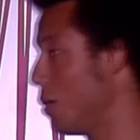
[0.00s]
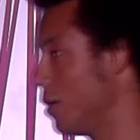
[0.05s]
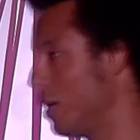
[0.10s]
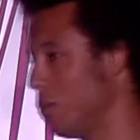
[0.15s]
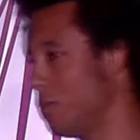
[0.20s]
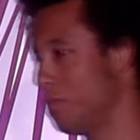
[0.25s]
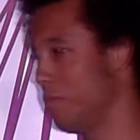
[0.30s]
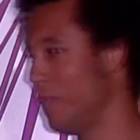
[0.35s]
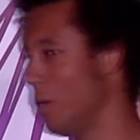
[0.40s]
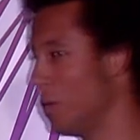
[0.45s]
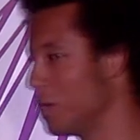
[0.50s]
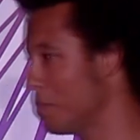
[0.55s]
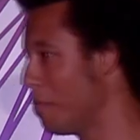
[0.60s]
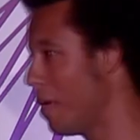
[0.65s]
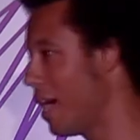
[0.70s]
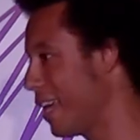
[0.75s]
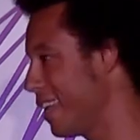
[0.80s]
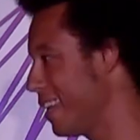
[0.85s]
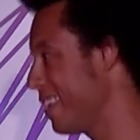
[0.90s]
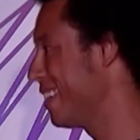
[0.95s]
that, that was
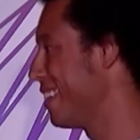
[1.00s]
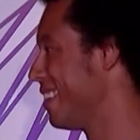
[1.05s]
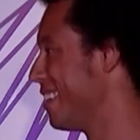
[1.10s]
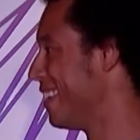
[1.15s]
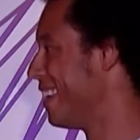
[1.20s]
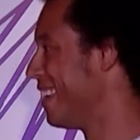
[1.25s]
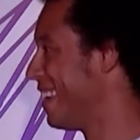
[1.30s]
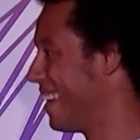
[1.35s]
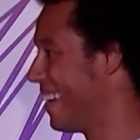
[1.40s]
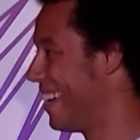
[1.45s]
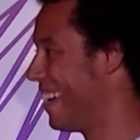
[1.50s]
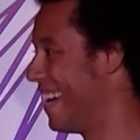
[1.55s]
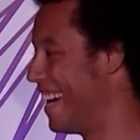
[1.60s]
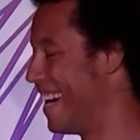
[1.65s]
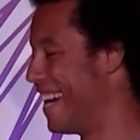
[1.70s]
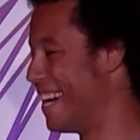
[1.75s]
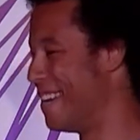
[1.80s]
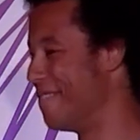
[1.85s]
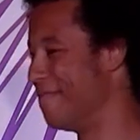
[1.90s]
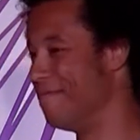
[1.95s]
mine.
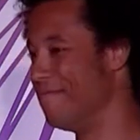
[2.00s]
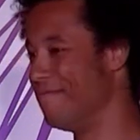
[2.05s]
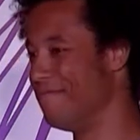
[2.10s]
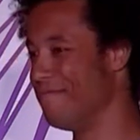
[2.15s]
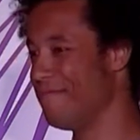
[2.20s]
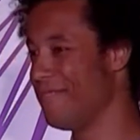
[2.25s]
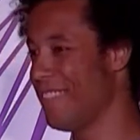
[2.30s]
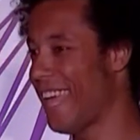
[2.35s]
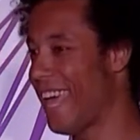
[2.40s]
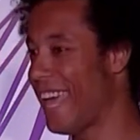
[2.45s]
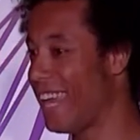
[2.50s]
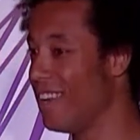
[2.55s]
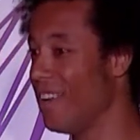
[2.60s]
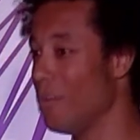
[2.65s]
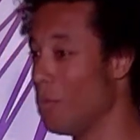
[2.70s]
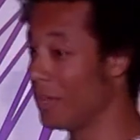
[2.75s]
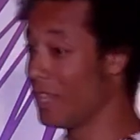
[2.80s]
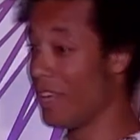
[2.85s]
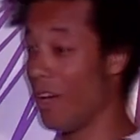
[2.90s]
Um, and what they